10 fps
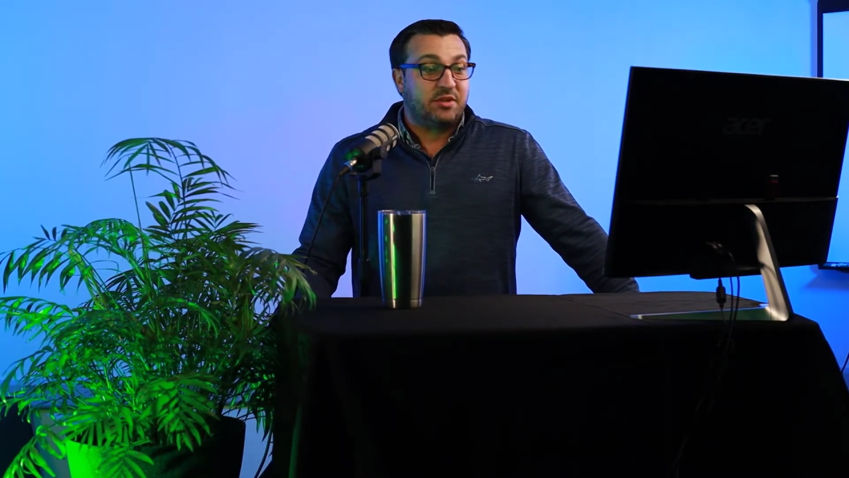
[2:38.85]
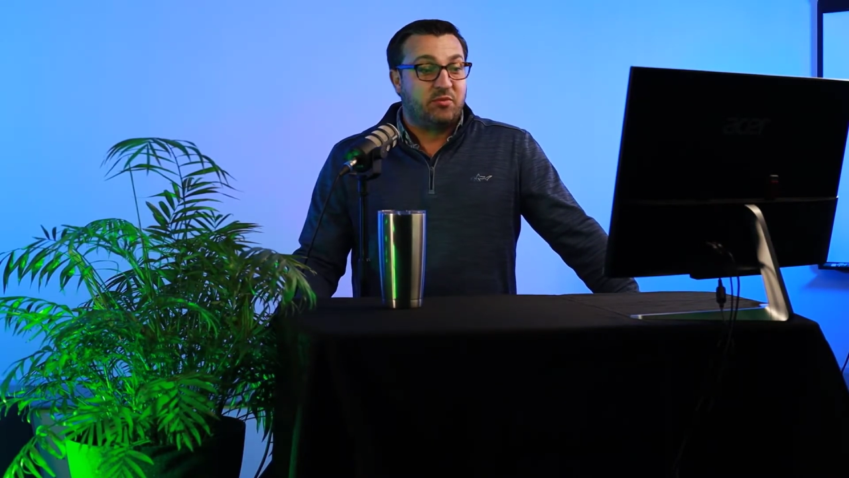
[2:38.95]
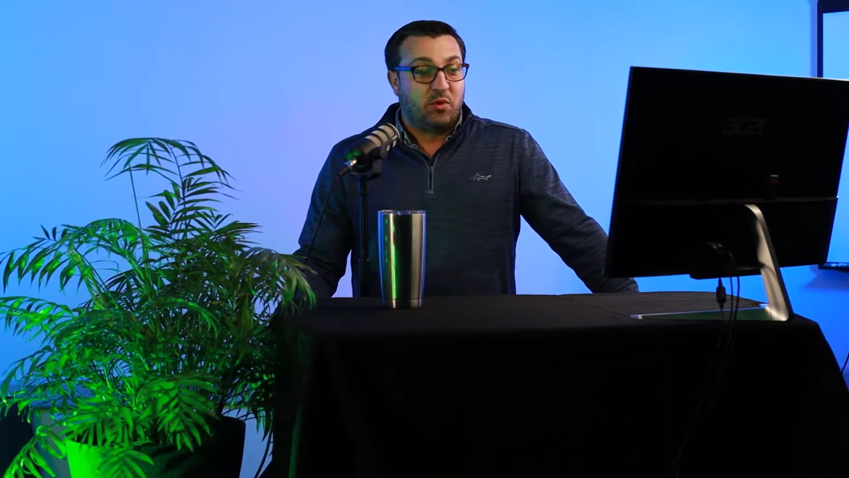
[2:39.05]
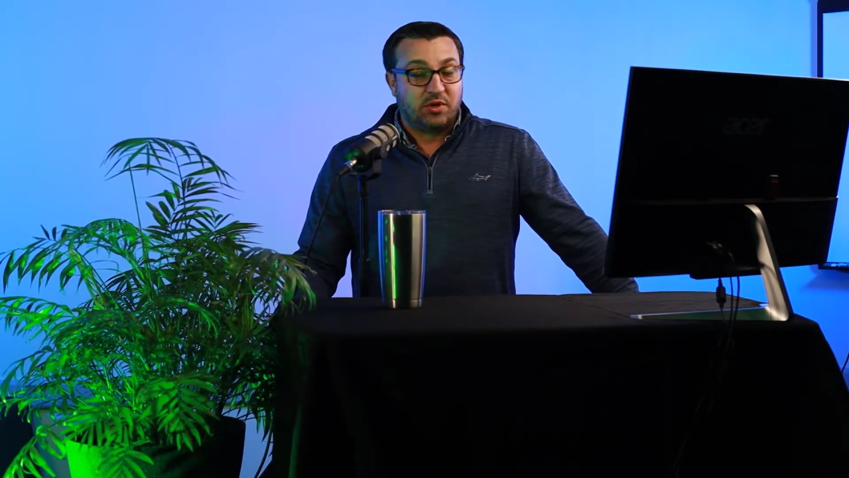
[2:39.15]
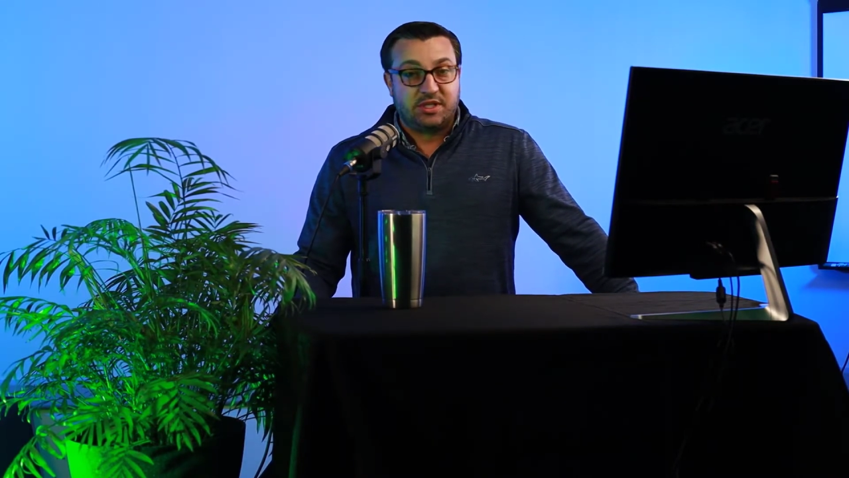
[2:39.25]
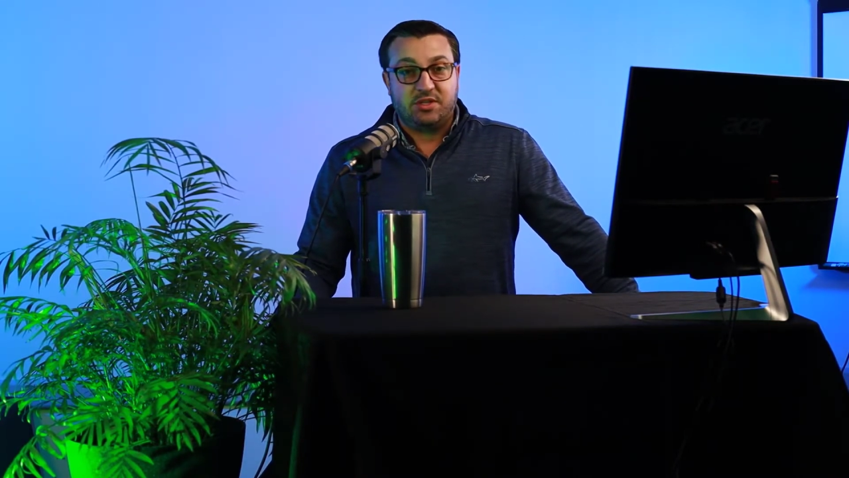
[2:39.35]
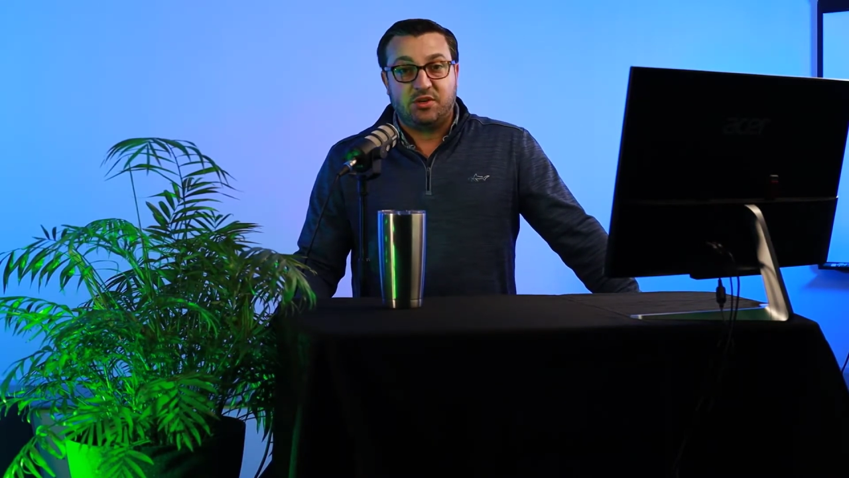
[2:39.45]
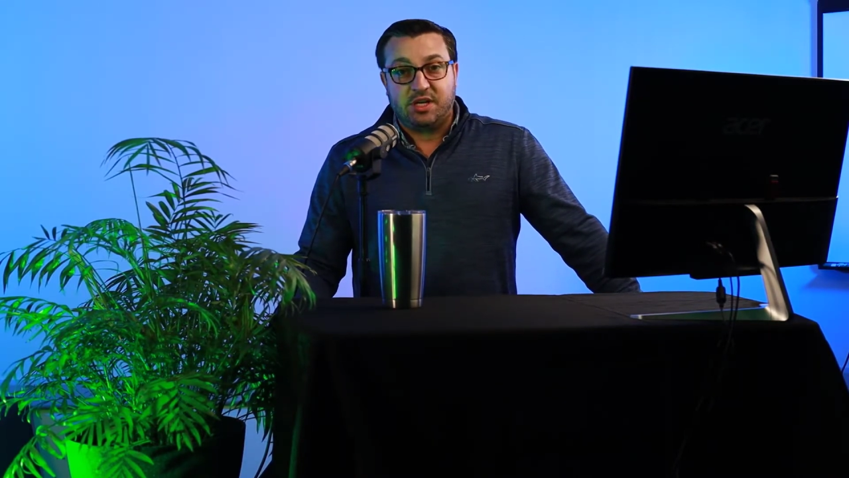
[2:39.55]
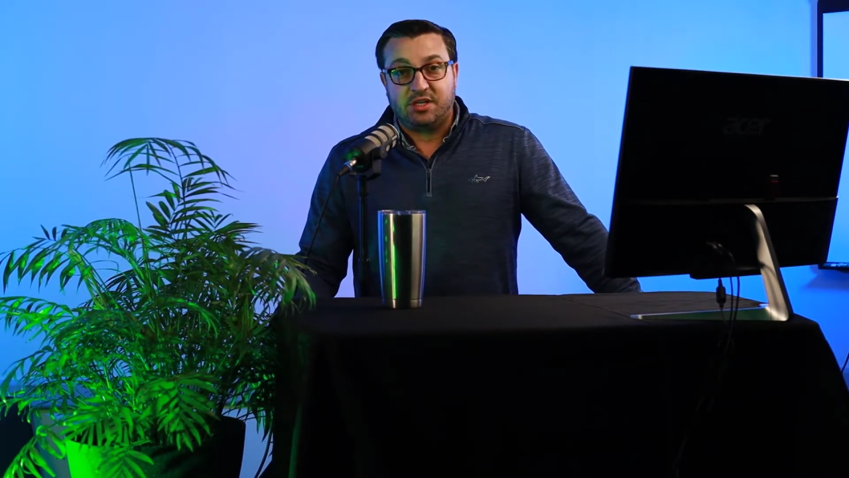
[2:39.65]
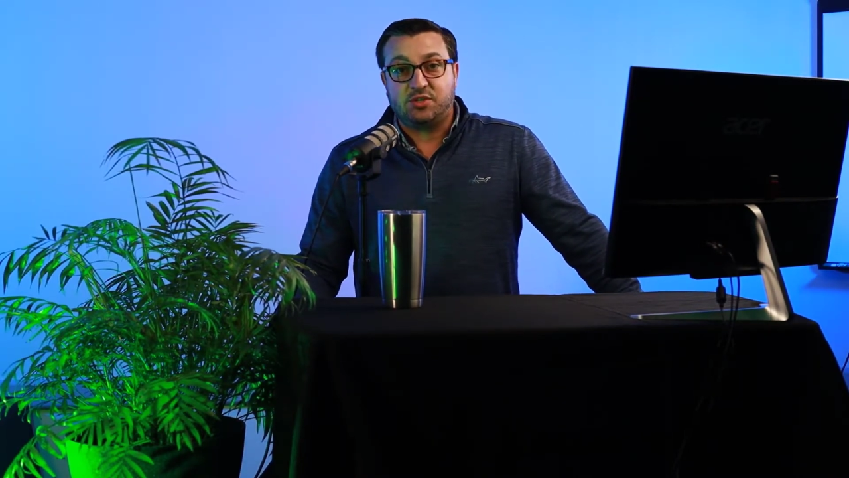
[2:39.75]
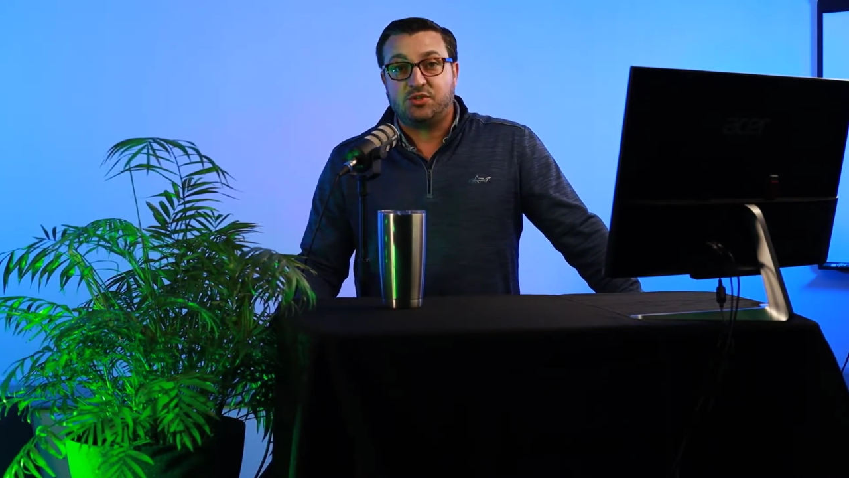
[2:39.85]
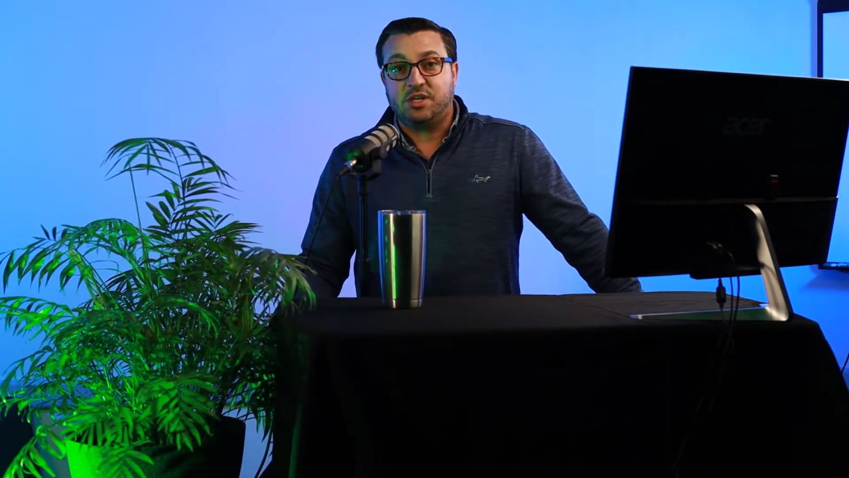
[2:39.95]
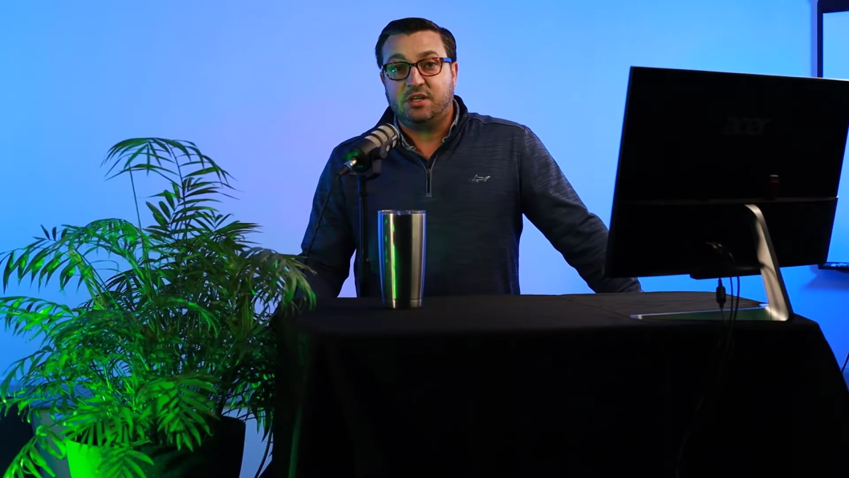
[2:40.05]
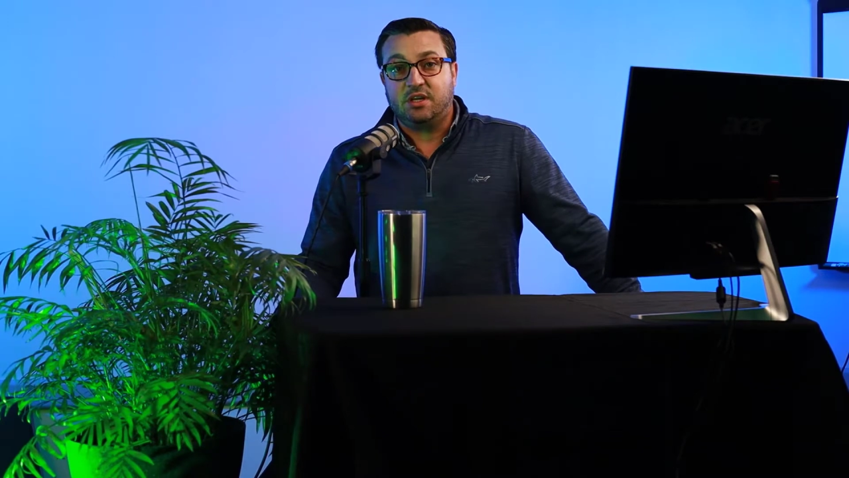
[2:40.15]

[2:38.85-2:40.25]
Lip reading: worked in your industry